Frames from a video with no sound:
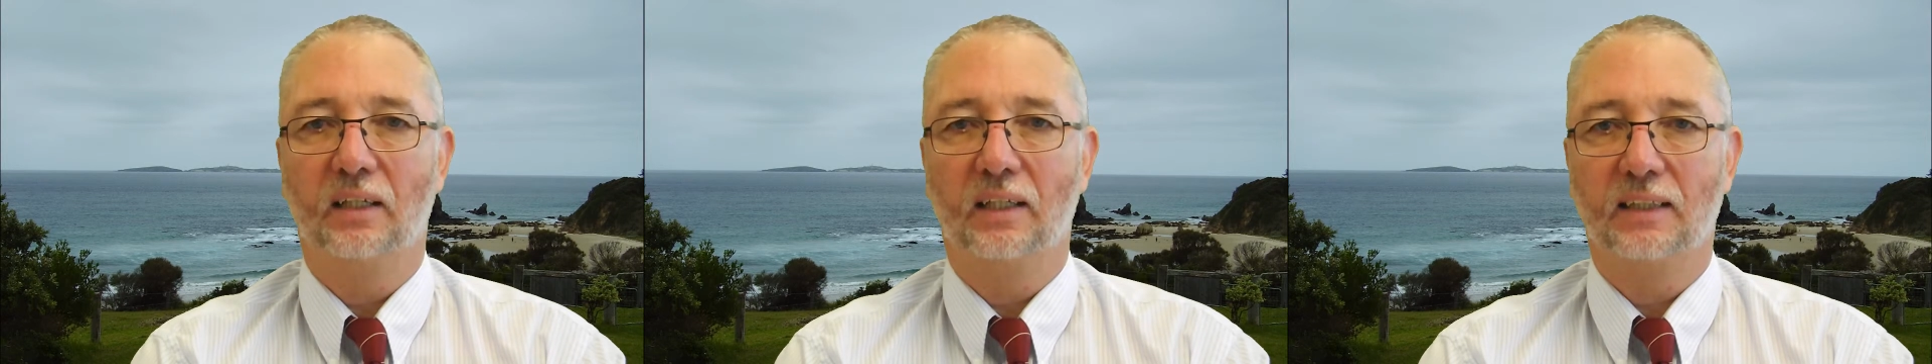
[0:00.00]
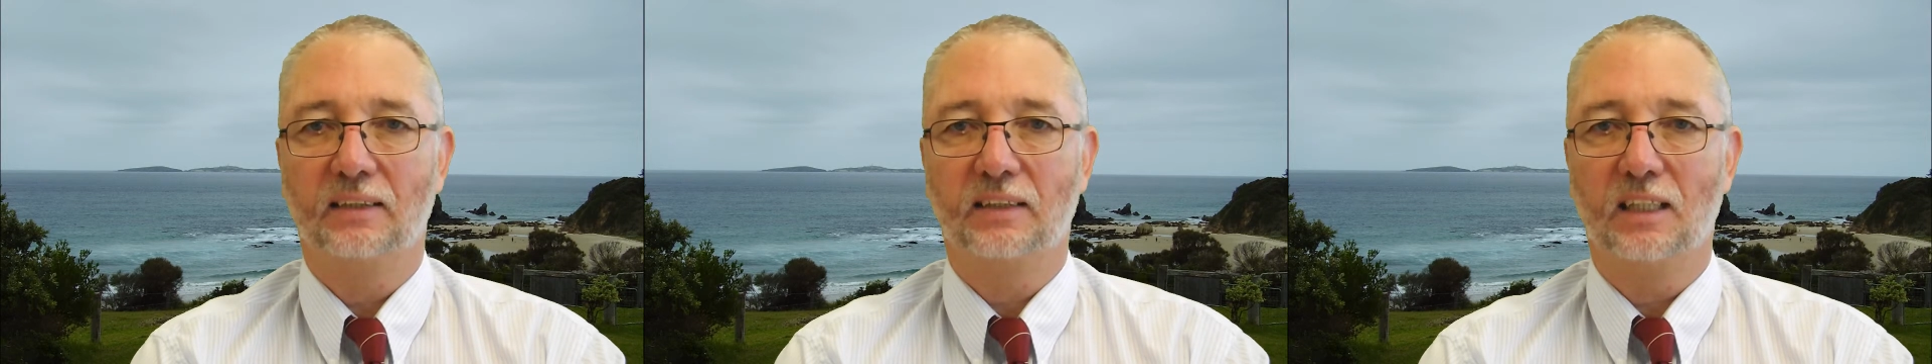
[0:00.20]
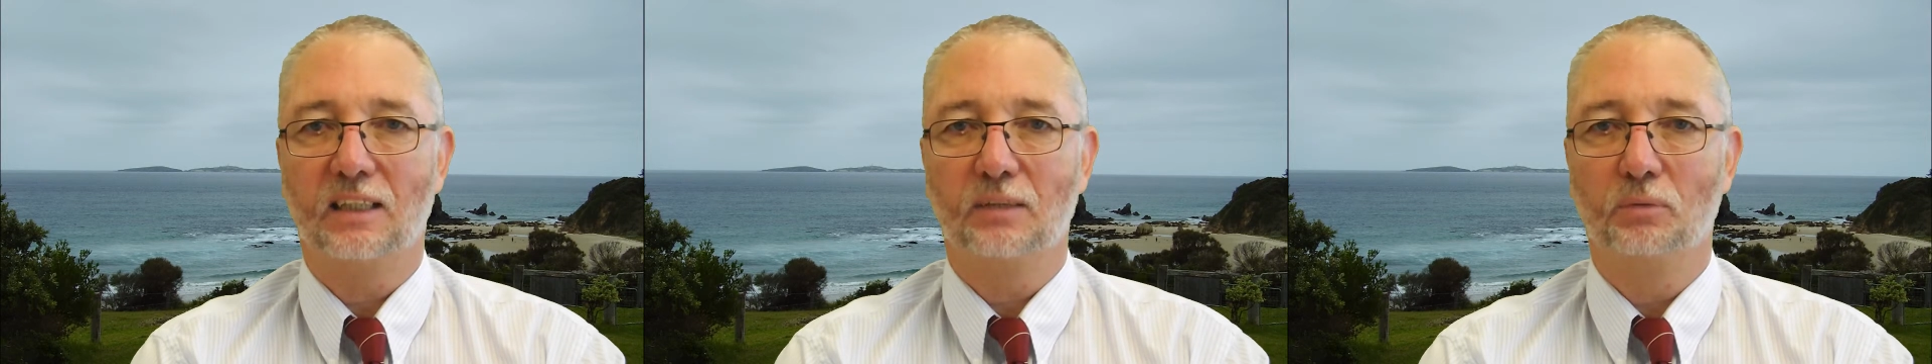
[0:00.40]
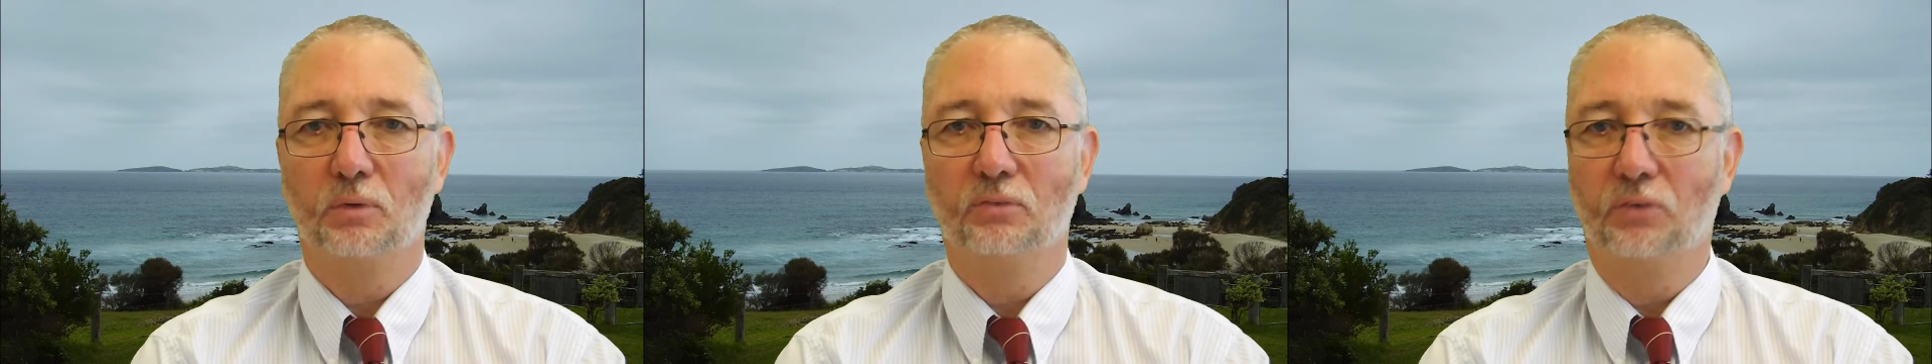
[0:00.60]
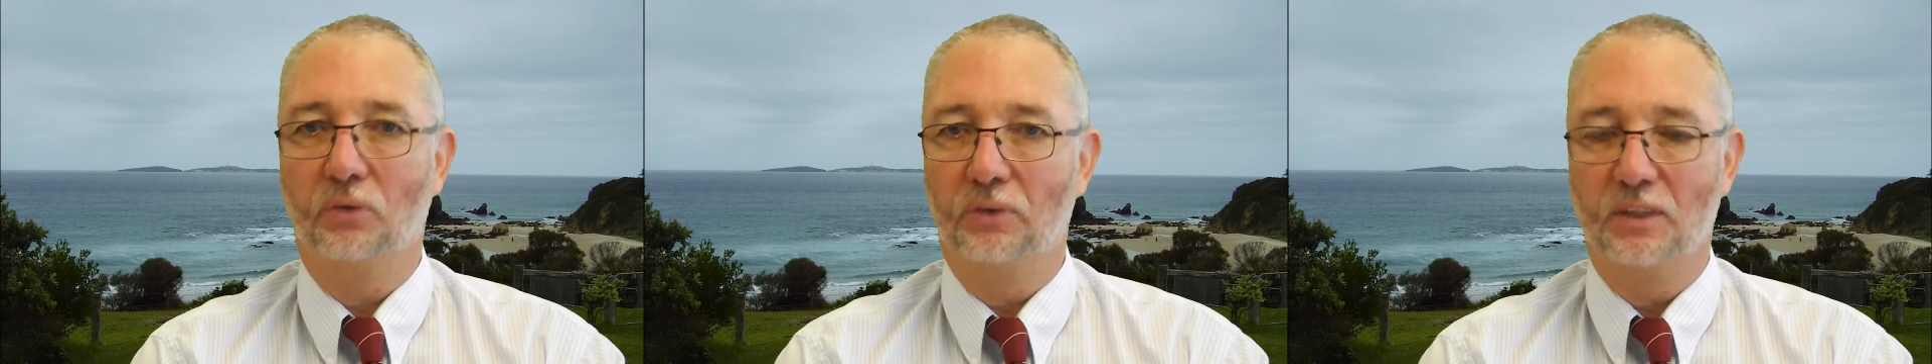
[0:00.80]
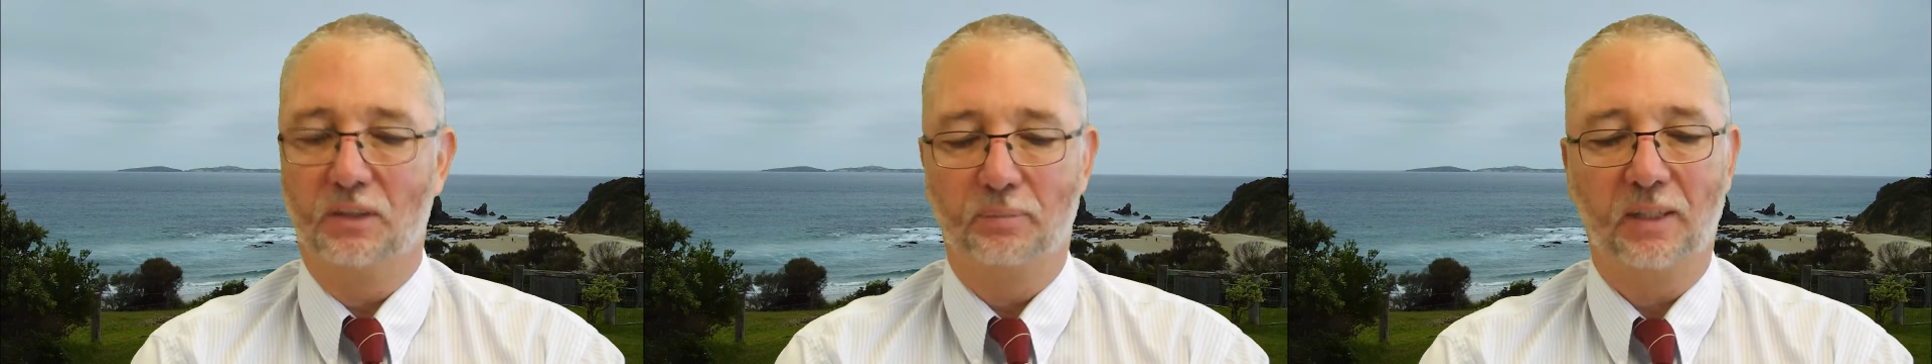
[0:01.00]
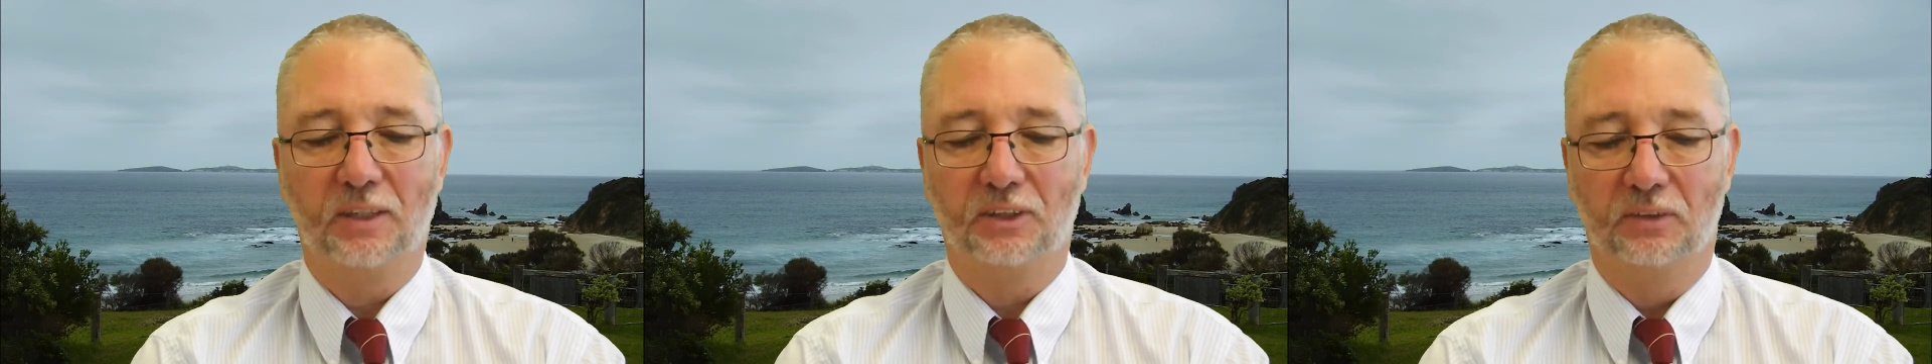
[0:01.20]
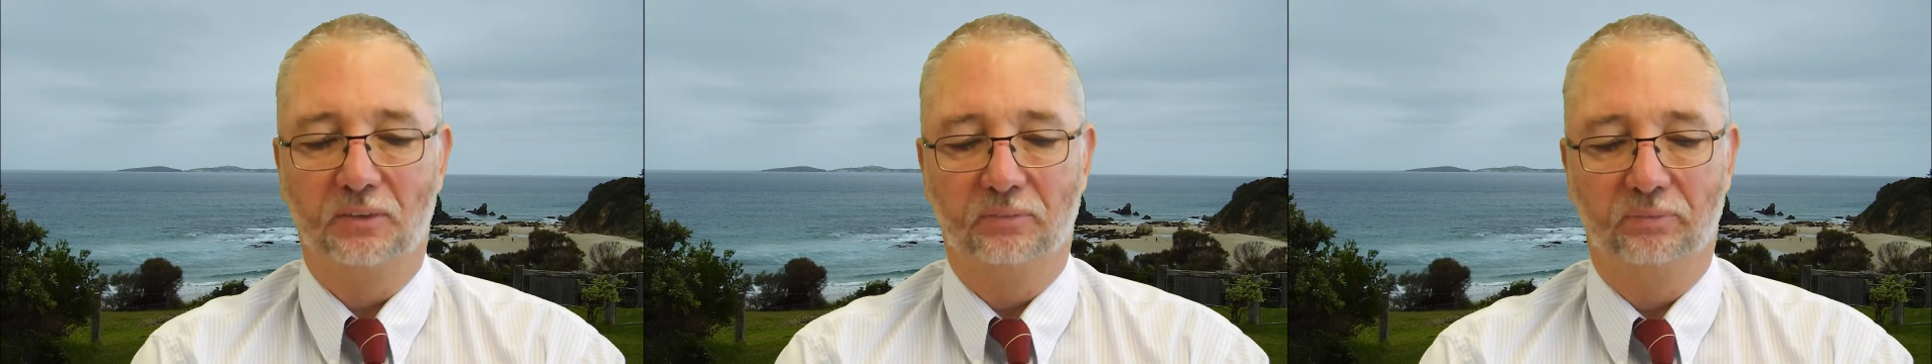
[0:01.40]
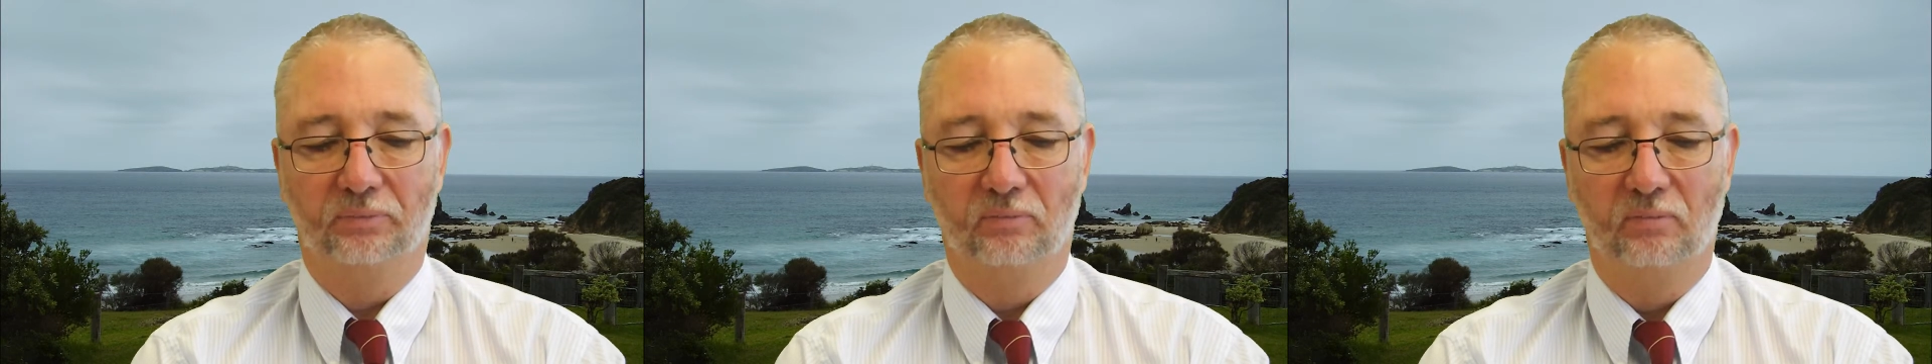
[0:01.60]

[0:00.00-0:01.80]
accessible for inspection.